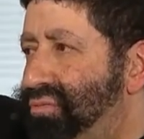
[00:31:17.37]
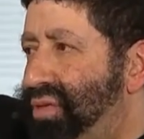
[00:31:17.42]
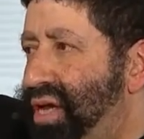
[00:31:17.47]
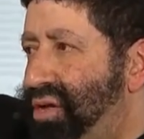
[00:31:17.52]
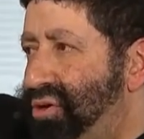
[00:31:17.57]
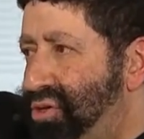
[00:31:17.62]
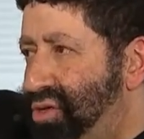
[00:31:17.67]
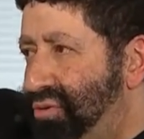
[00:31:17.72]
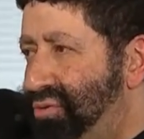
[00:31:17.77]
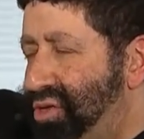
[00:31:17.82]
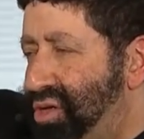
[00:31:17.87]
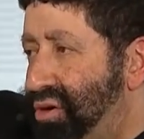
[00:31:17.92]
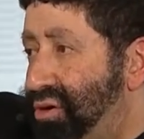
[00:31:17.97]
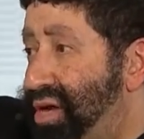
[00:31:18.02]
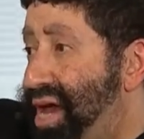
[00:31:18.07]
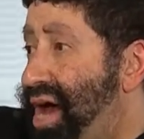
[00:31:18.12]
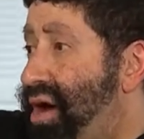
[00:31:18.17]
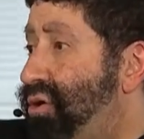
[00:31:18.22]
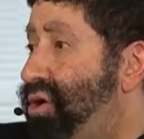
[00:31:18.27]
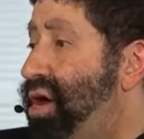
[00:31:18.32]
Now you shall
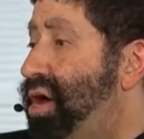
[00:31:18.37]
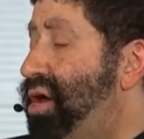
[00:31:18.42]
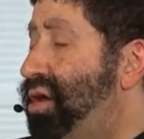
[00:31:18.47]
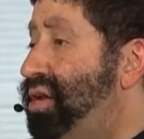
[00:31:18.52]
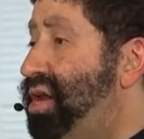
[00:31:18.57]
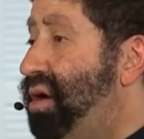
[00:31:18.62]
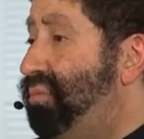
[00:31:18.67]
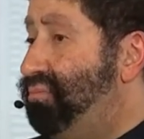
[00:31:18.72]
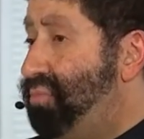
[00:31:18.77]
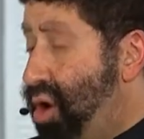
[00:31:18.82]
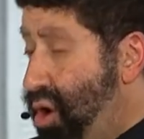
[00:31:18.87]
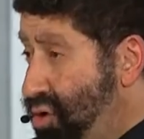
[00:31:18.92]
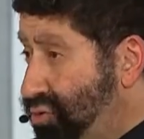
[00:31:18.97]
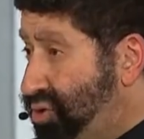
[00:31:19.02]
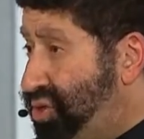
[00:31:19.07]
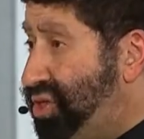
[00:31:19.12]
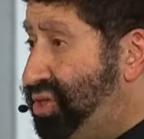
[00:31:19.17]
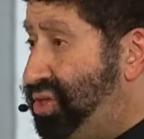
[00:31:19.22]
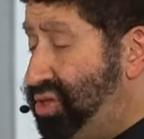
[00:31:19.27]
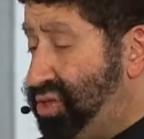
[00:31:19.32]
return. Now
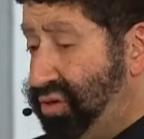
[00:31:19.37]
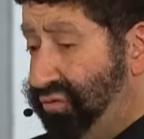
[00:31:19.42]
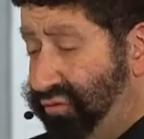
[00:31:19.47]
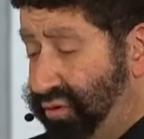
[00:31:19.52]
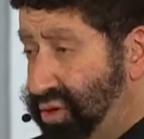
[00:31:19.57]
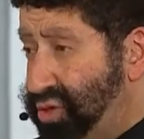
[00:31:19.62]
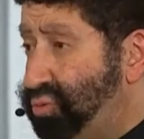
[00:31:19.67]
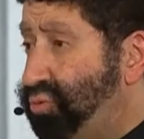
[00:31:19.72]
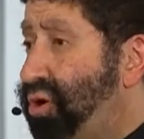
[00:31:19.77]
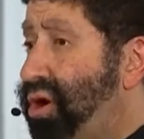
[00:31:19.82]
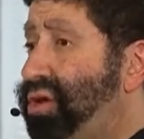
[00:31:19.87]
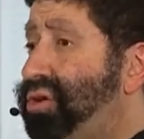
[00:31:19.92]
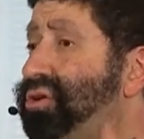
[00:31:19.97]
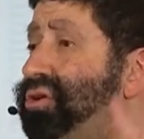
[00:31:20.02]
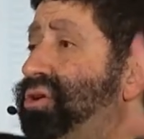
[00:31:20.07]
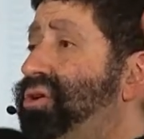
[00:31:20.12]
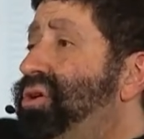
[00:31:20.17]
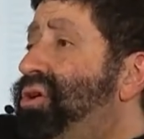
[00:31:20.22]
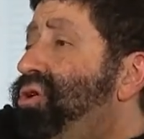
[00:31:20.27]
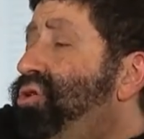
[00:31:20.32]
Moses is the first
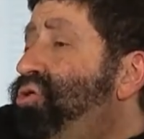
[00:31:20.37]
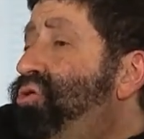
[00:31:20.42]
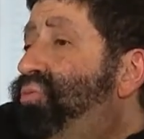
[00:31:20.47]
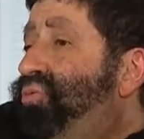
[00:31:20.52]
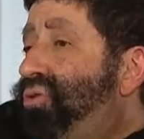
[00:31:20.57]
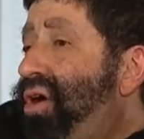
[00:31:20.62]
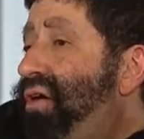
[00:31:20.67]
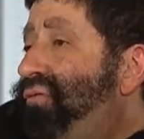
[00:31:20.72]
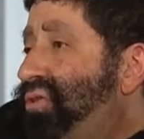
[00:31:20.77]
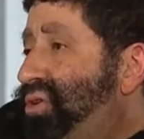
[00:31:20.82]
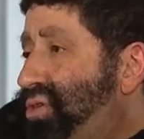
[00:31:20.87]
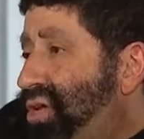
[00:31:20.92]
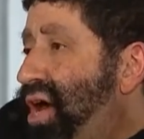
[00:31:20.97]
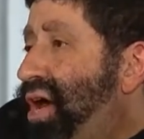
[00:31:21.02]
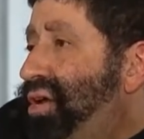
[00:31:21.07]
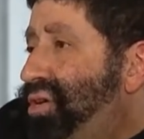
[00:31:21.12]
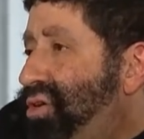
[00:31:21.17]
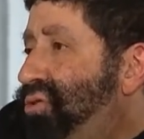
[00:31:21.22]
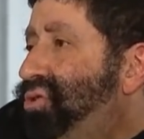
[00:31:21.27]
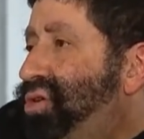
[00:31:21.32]
one who
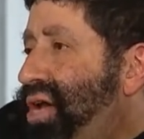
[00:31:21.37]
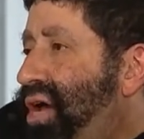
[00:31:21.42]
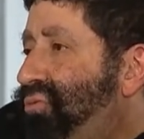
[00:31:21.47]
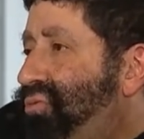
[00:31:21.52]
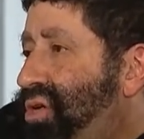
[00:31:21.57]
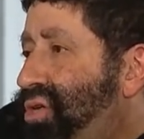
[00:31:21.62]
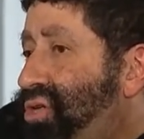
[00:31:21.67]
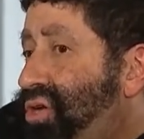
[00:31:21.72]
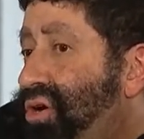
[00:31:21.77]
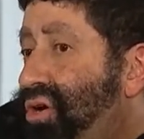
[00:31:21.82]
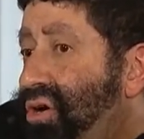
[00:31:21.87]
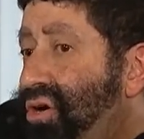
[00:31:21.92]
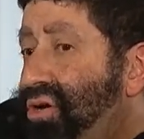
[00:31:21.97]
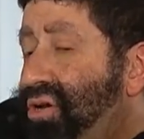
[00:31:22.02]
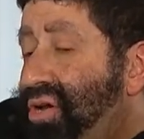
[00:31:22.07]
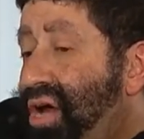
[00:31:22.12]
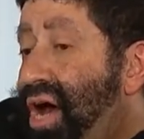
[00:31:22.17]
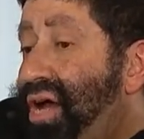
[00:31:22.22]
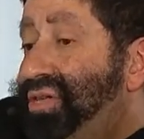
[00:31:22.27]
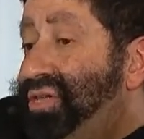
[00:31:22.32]
prophesied, you shall
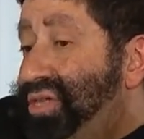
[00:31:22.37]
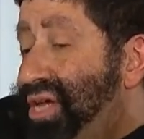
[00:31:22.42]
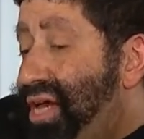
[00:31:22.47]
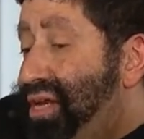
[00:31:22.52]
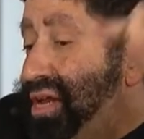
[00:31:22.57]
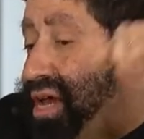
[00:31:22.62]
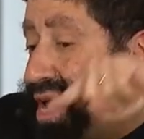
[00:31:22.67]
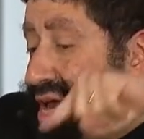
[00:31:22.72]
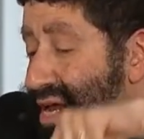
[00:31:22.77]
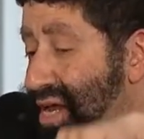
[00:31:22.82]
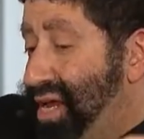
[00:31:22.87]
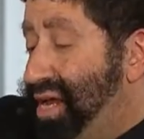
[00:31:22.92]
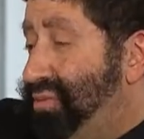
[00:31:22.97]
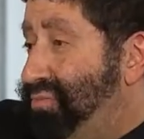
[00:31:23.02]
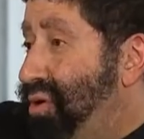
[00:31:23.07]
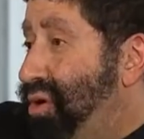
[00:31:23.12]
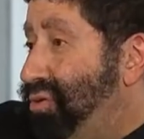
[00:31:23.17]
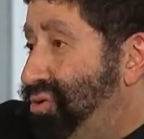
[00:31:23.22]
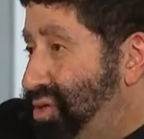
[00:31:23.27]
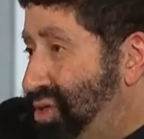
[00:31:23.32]
return. God said
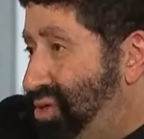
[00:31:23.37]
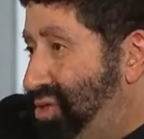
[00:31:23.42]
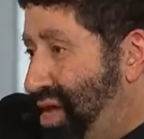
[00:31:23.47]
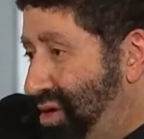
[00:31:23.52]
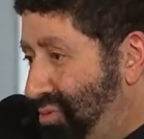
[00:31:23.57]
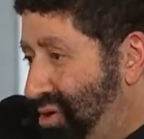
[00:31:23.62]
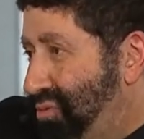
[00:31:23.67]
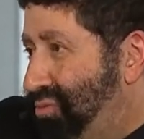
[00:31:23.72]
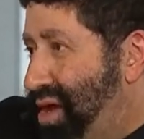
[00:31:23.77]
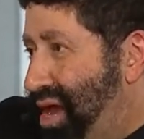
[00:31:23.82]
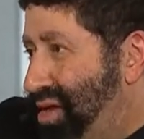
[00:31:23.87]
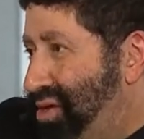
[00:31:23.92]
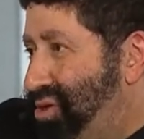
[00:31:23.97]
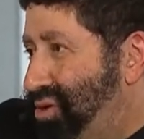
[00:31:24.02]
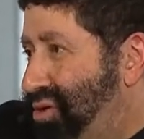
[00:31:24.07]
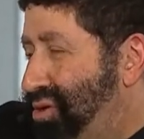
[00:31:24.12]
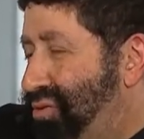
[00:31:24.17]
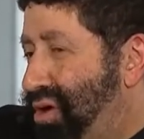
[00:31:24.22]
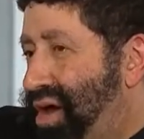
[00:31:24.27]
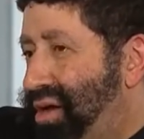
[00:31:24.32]
in Moses that we read,
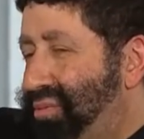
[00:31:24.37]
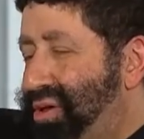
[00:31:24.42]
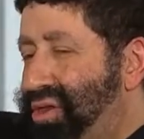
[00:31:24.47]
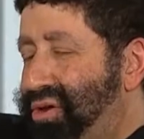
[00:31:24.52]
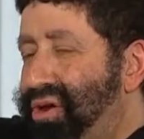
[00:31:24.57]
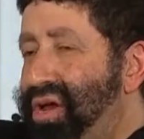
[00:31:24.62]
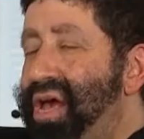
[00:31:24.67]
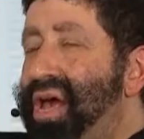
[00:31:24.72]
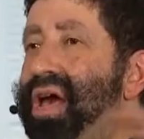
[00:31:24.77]
Deuteronomy,